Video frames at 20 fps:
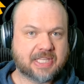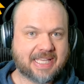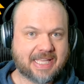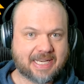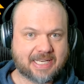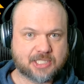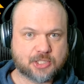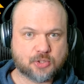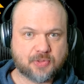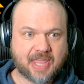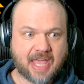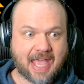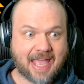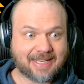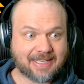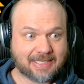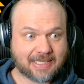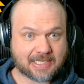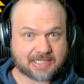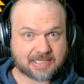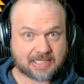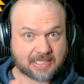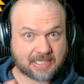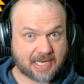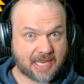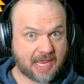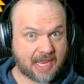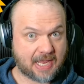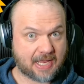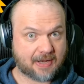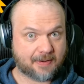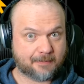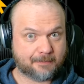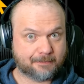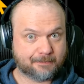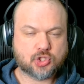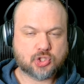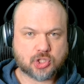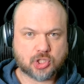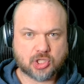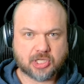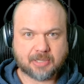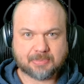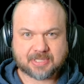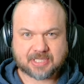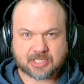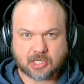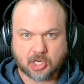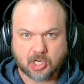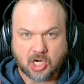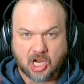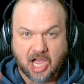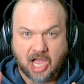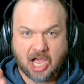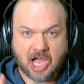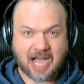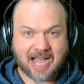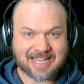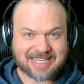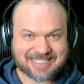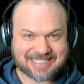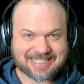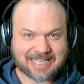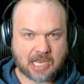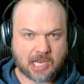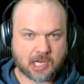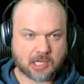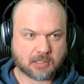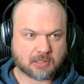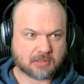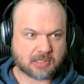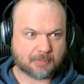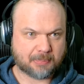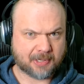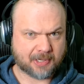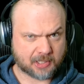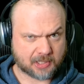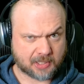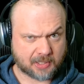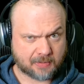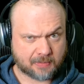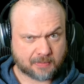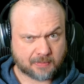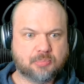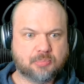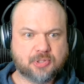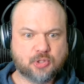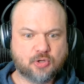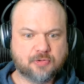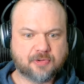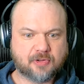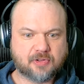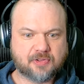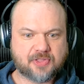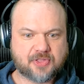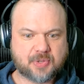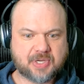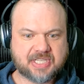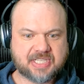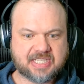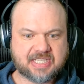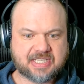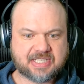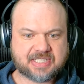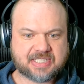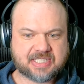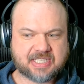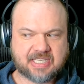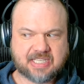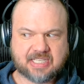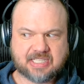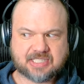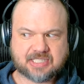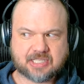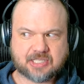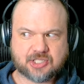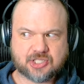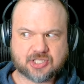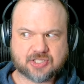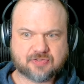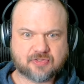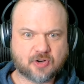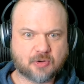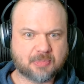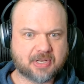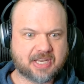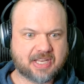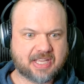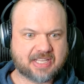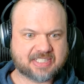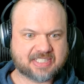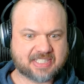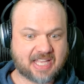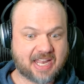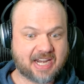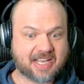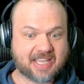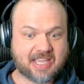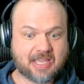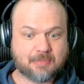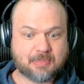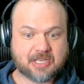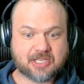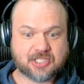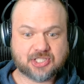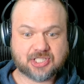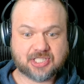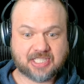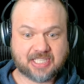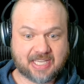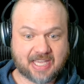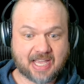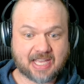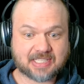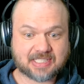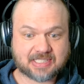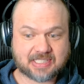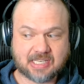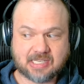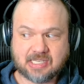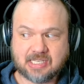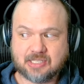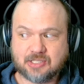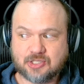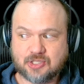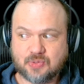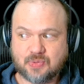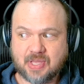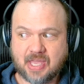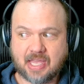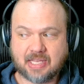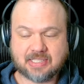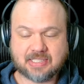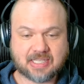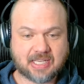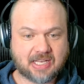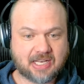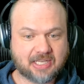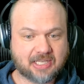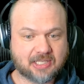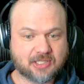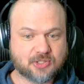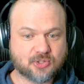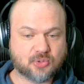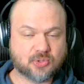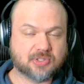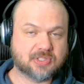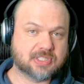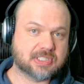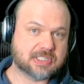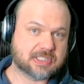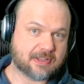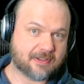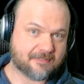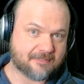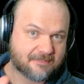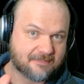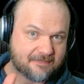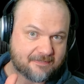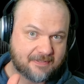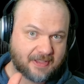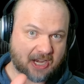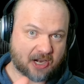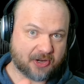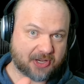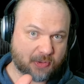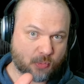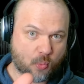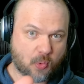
Can it do that? Yes, it can turnips are hostile, apparently. Beautiful 3D scenes just from a static image. Yes, it can do that, and it can do it uh, very